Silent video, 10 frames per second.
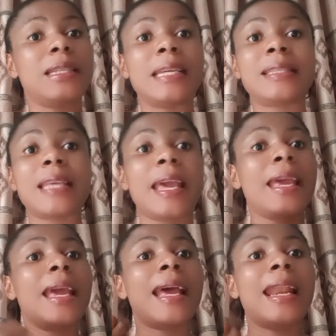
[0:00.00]
they
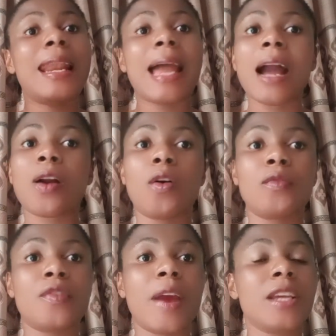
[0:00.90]
say lack
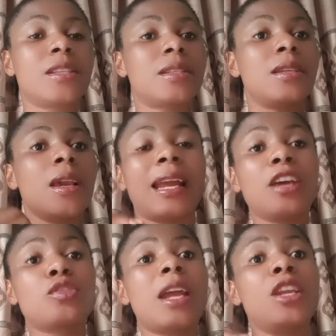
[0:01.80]
of rest can
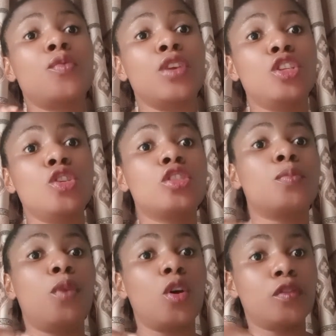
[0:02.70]
actually reduce
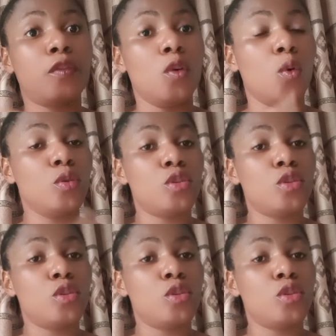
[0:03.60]
blood flow